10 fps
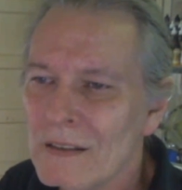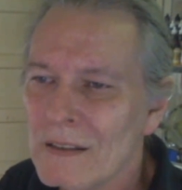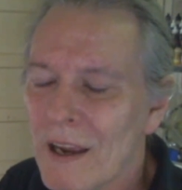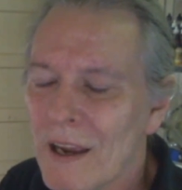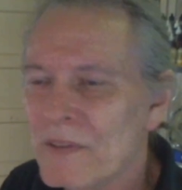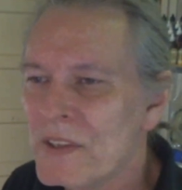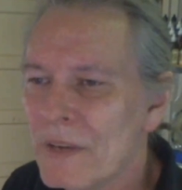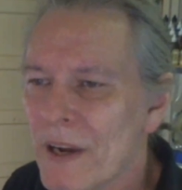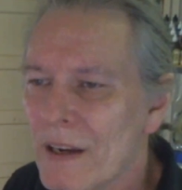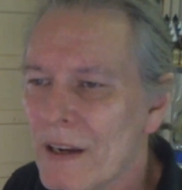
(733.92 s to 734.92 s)
I have to see
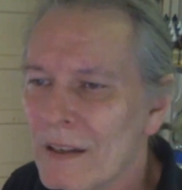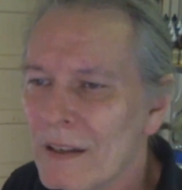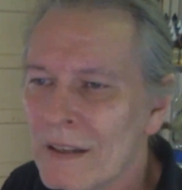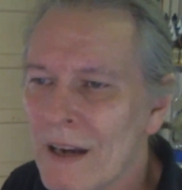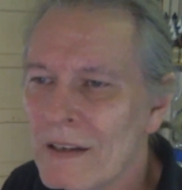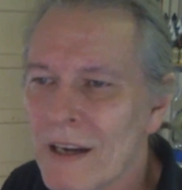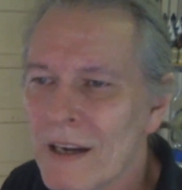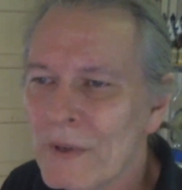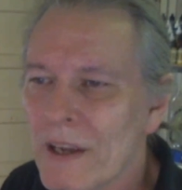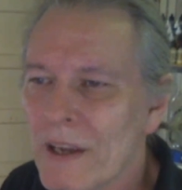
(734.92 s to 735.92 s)
if I can get in
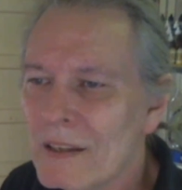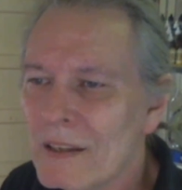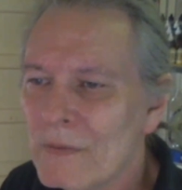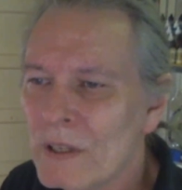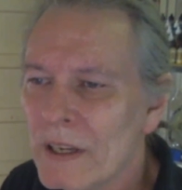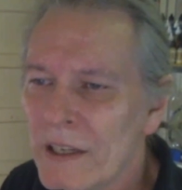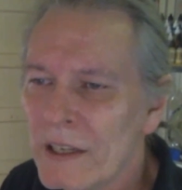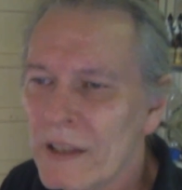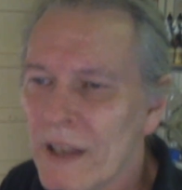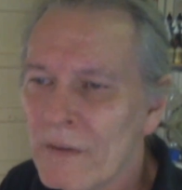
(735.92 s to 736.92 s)
contact with that one
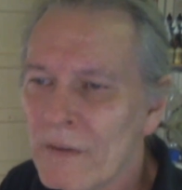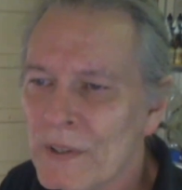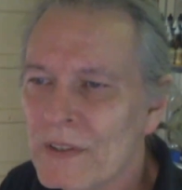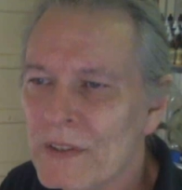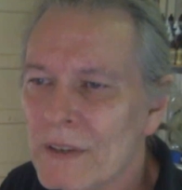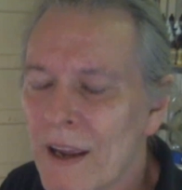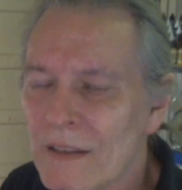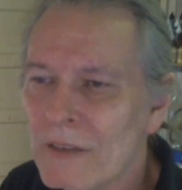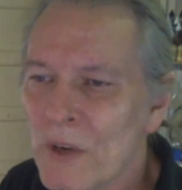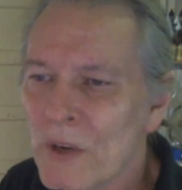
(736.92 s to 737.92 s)
lady that was
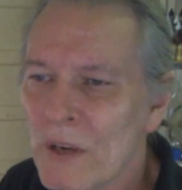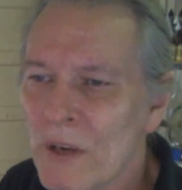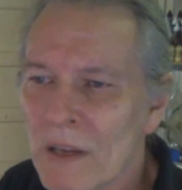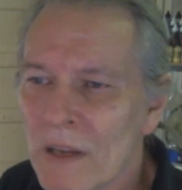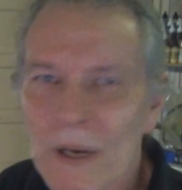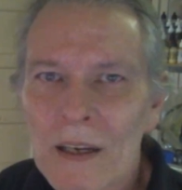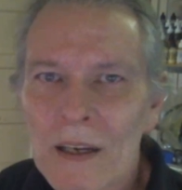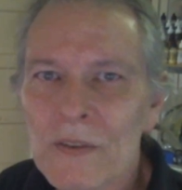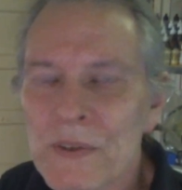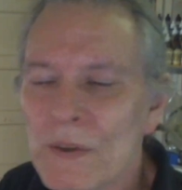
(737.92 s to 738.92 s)
asking me about my
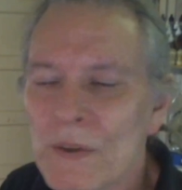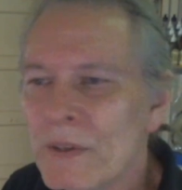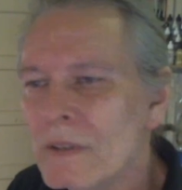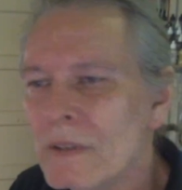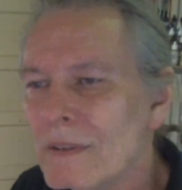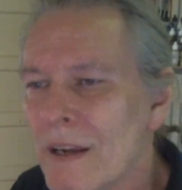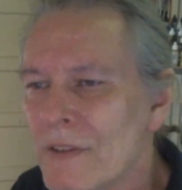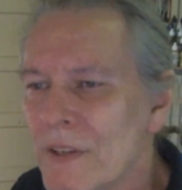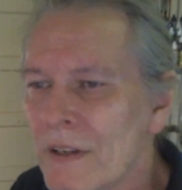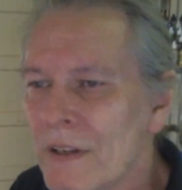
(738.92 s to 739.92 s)
electro scooter
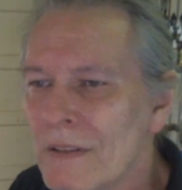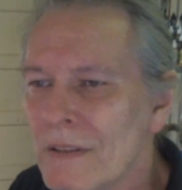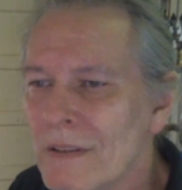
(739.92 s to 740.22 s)
last year.